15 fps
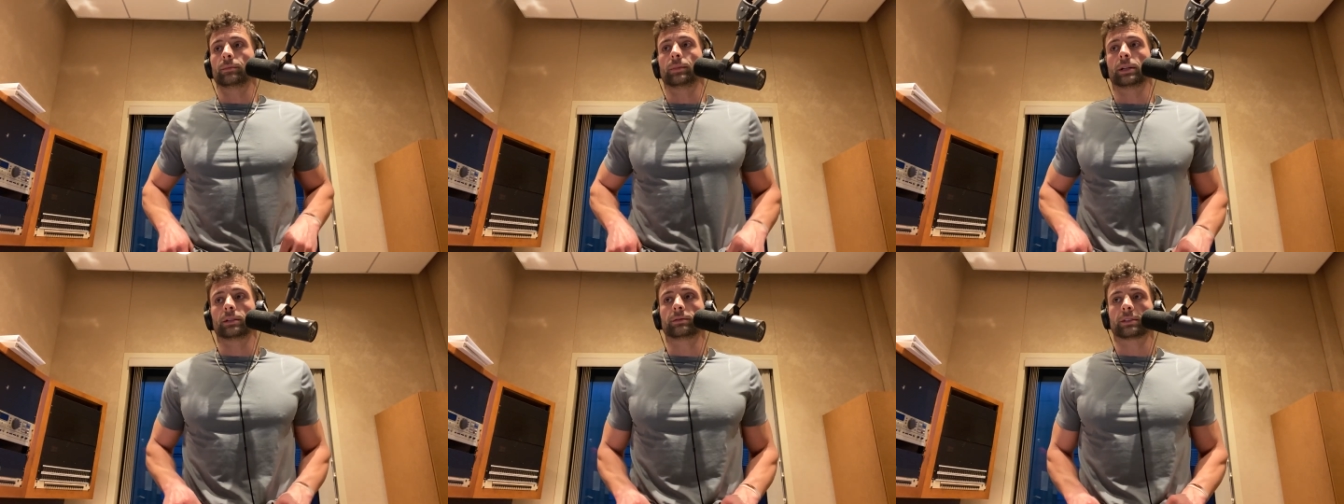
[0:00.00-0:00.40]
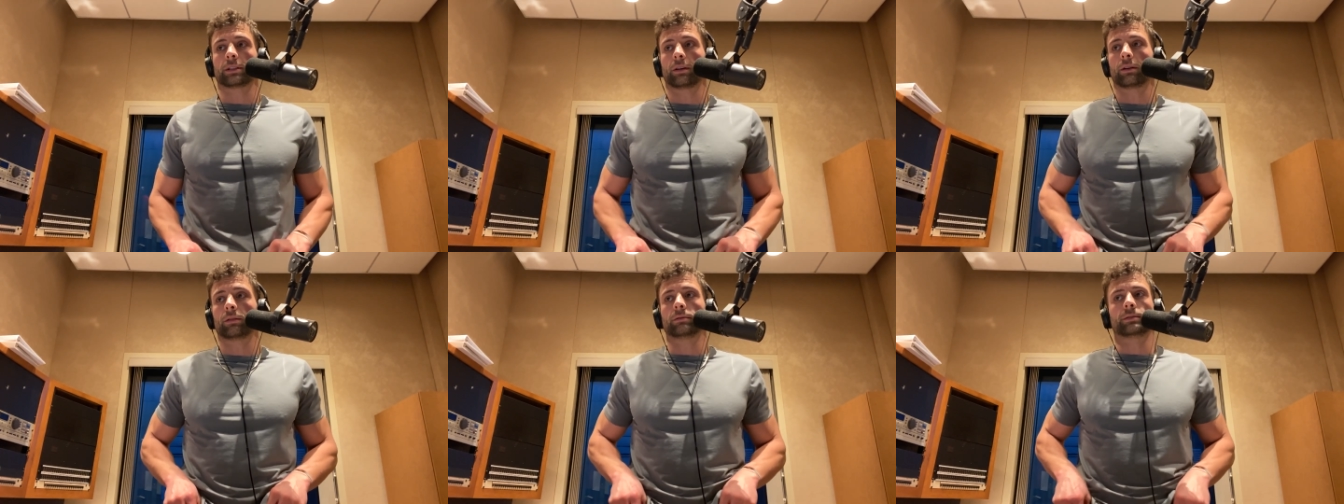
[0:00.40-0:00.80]
But it was a,
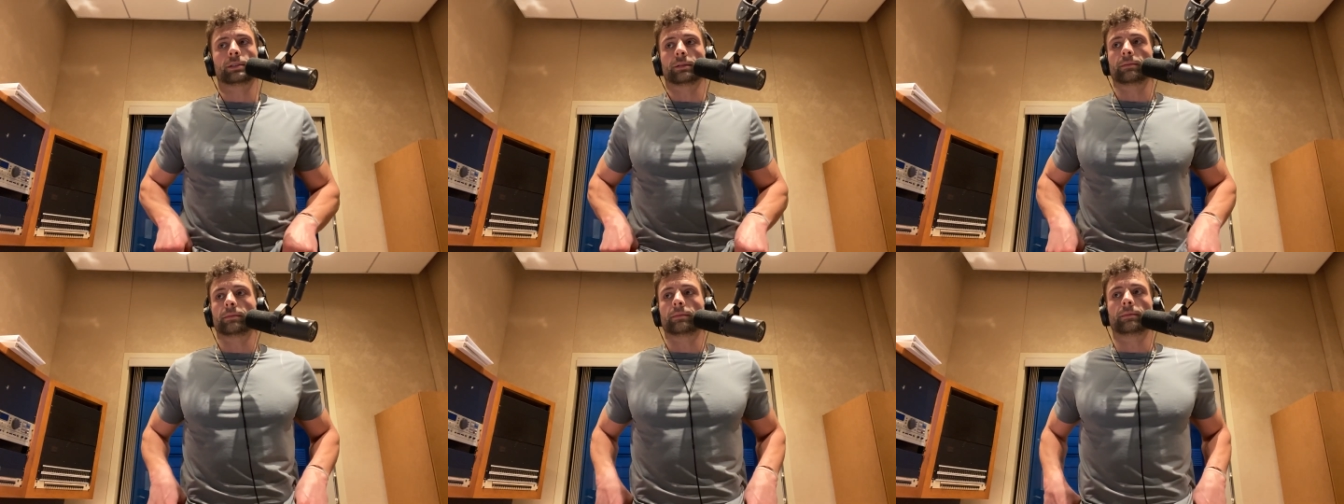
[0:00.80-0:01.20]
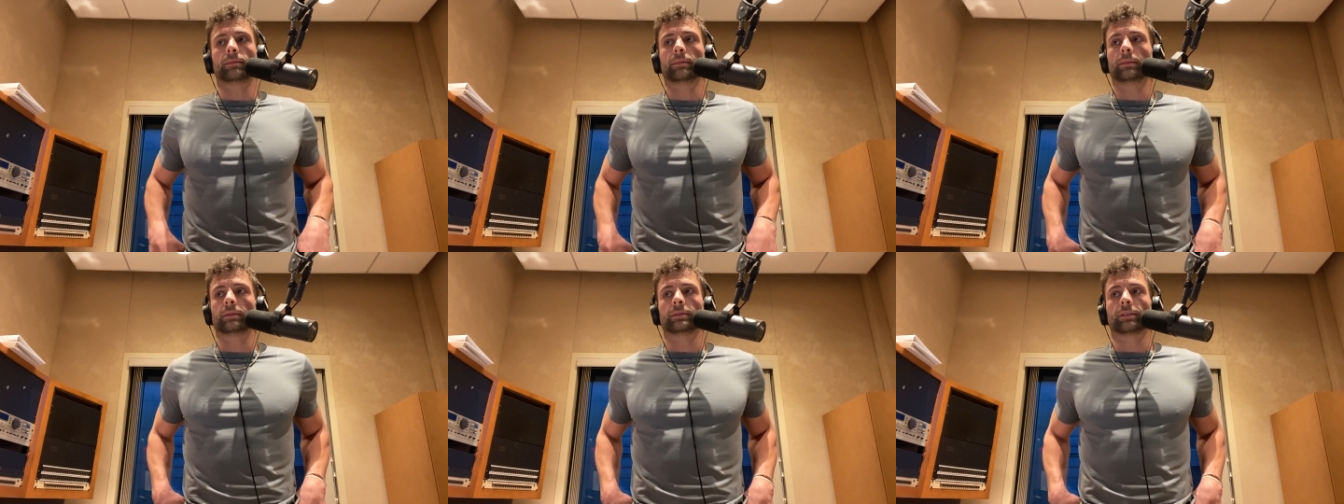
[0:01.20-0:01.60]
it was a, it
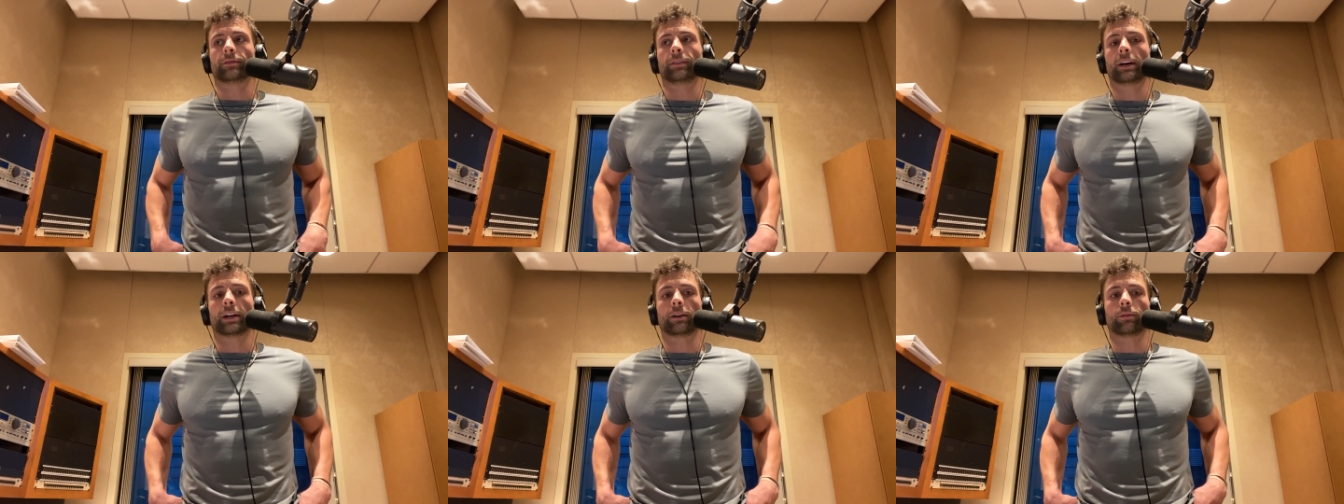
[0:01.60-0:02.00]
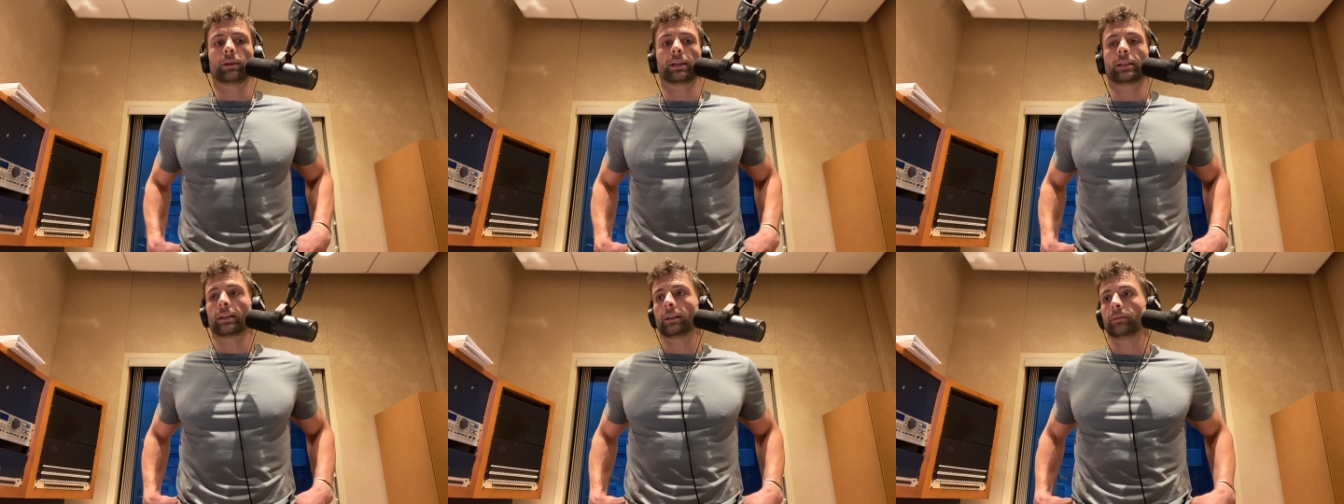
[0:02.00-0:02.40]
was a fire
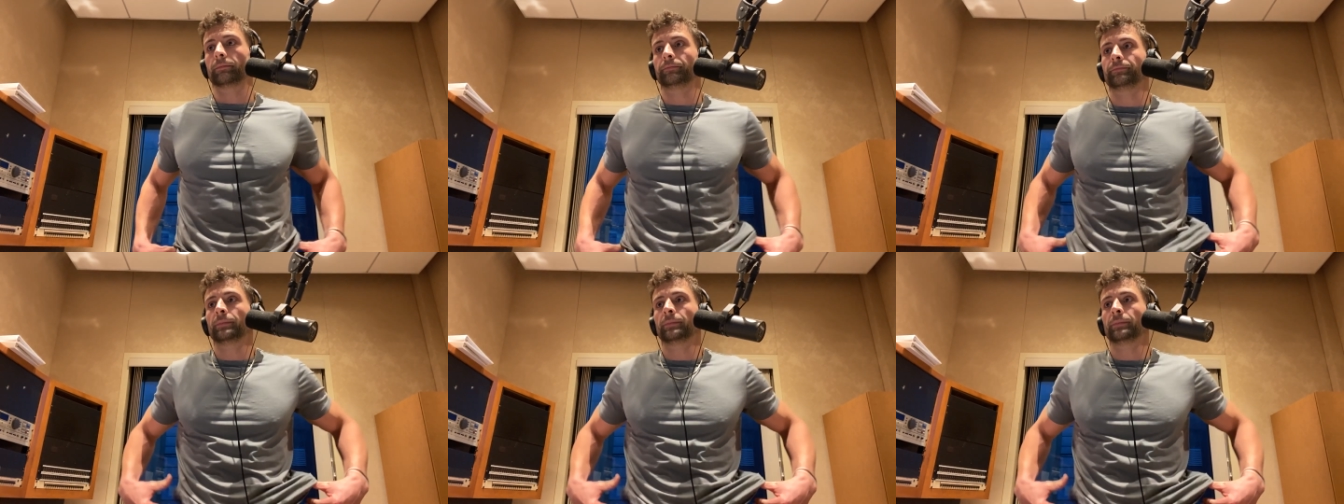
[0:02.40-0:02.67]
weekend.